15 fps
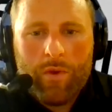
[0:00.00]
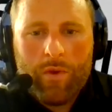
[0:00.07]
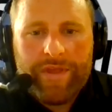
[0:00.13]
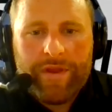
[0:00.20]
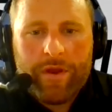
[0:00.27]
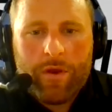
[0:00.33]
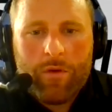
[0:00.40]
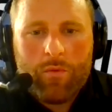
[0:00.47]
you
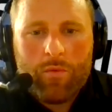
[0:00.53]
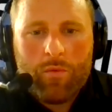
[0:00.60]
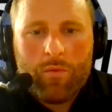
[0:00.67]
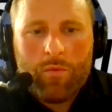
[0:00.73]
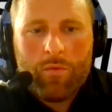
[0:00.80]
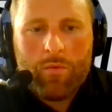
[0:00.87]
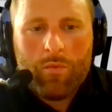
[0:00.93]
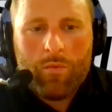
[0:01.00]
know
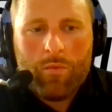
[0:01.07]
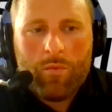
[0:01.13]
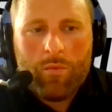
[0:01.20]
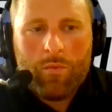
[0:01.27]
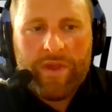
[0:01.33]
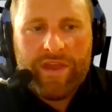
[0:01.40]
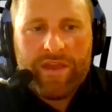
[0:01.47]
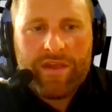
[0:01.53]

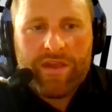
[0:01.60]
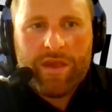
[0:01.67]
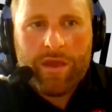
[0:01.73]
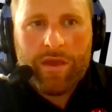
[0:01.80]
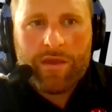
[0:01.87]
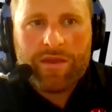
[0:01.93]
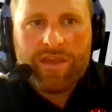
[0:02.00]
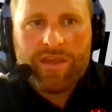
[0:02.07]
we
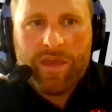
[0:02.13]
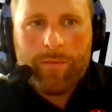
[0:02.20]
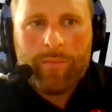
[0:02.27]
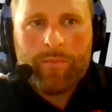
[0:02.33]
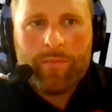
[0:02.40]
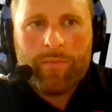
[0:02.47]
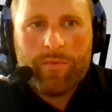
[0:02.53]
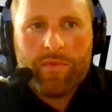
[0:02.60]
keep
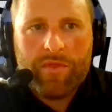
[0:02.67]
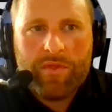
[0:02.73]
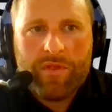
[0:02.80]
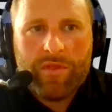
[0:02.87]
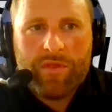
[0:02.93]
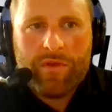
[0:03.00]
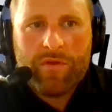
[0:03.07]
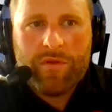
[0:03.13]

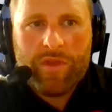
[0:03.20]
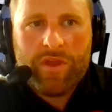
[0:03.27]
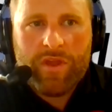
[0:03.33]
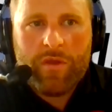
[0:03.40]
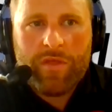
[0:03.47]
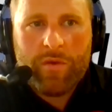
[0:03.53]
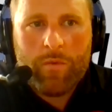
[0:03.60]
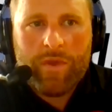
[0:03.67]
you
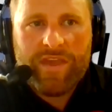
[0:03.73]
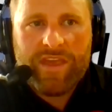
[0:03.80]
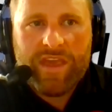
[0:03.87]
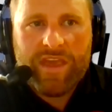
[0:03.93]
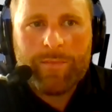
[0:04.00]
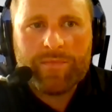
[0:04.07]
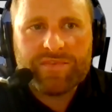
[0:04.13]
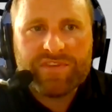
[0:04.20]
know that we
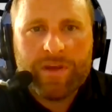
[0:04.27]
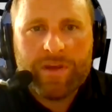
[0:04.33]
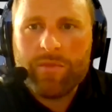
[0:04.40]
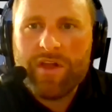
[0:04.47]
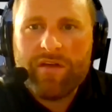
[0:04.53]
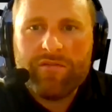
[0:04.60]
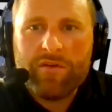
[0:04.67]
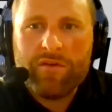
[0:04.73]
keep some
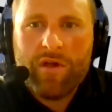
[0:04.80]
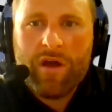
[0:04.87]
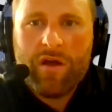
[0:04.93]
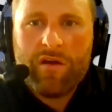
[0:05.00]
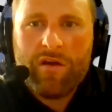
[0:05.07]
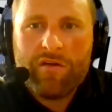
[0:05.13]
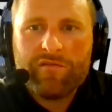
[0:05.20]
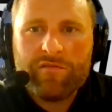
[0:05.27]
level
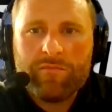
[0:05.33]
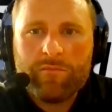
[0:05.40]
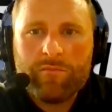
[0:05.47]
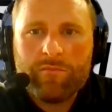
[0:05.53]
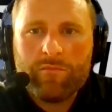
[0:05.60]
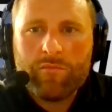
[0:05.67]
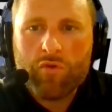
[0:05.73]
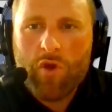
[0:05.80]
of
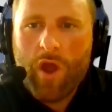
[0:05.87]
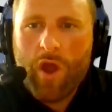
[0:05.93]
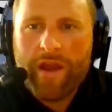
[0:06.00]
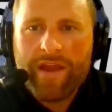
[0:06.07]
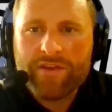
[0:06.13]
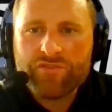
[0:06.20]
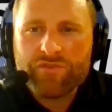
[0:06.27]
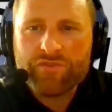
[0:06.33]
broad
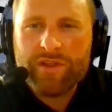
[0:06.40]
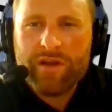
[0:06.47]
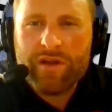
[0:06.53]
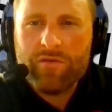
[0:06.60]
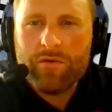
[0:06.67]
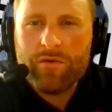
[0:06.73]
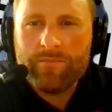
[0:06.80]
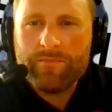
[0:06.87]
entry
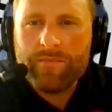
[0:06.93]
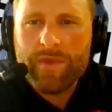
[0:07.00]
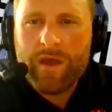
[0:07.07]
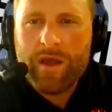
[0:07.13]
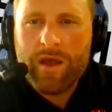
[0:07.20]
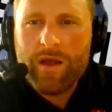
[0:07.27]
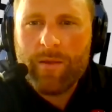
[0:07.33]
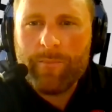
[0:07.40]
level
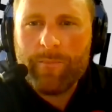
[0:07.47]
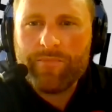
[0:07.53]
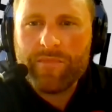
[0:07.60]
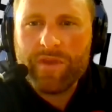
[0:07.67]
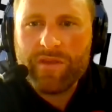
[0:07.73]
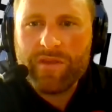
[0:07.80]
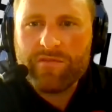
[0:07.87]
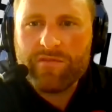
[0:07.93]
um,
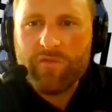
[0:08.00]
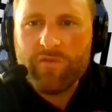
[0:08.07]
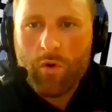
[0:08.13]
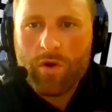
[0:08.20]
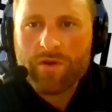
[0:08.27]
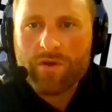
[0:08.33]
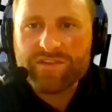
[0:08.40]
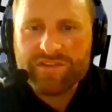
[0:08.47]

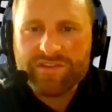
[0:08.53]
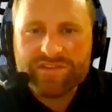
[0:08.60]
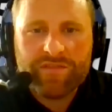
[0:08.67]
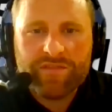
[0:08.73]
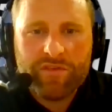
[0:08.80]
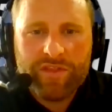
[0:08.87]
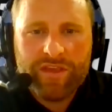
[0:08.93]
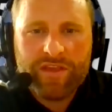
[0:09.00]
for to
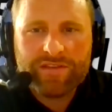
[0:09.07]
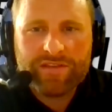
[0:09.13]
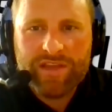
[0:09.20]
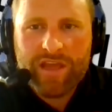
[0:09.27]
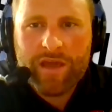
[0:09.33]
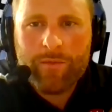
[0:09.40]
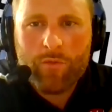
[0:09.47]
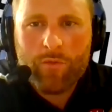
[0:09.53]
sit for the
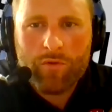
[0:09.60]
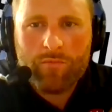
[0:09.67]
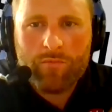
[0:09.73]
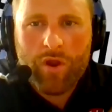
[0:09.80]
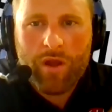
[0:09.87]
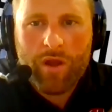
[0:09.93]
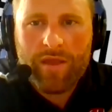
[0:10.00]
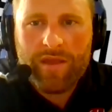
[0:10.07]
exam or
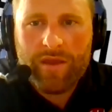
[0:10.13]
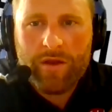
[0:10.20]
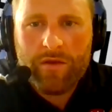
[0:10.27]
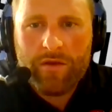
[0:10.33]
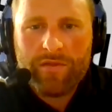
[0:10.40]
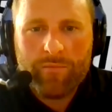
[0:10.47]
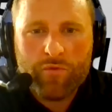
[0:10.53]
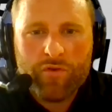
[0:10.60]
broad, you know
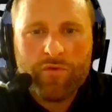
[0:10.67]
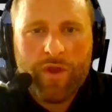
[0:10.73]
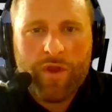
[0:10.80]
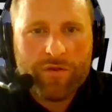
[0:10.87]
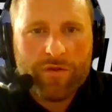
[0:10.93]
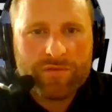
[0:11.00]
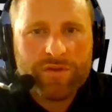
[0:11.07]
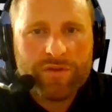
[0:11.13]
the
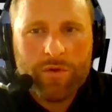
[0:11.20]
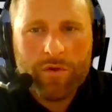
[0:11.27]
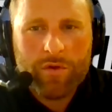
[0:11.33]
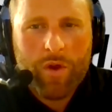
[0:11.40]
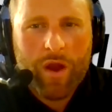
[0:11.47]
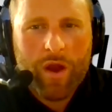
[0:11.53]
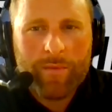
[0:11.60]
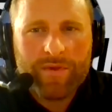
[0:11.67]
prerequisite
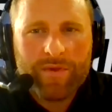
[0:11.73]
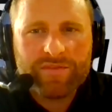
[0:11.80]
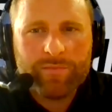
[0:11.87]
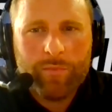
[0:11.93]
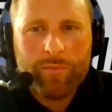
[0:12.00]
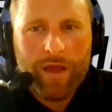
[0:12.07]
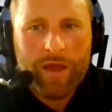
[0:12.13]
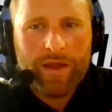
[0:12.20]
requirements,
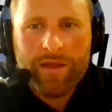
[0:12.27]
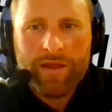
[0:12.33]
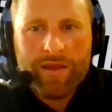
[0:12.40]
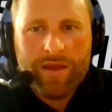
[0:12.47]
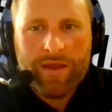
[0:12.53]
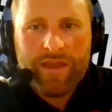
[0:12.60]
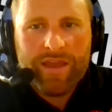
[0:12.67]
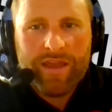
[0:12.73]
but
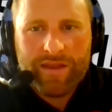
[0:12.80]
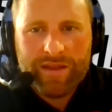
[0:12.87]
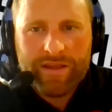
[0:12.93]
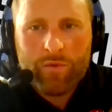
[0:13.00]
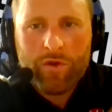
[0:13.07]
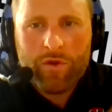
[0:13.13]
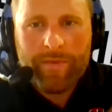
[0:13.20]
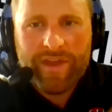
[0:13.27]
it, it
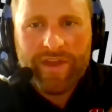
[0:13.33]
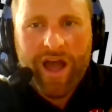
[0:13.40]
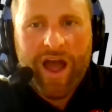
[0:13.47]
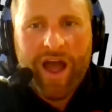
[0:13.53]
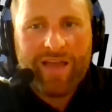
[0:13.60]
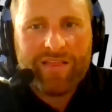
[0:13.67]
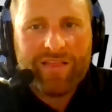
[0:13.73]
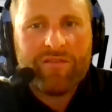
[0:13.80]
will be a
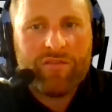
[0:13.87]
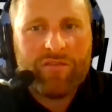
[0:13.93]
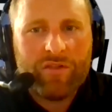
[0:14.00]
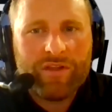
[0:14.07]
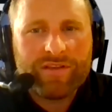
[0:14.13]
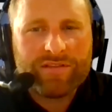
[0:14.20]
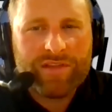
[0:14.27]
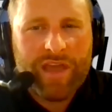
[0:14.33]
high level
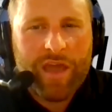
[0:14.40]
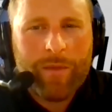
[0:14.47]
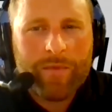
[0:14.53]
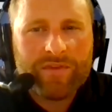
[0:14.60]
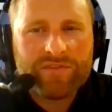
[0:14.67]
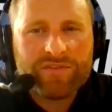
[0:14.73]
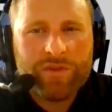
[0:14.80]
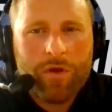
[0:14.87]
exam,
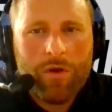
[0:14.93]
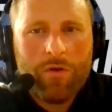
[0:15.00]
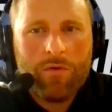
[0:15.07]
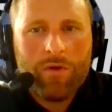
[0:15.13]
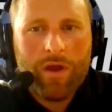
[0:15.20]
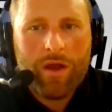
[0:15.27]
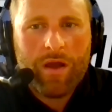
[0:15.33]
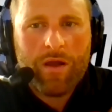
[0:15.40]
and
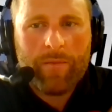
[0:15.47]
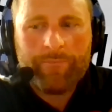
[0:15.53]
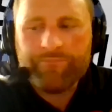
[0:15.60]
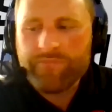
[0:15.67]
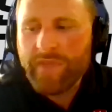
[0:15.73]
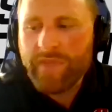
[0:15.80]
so um,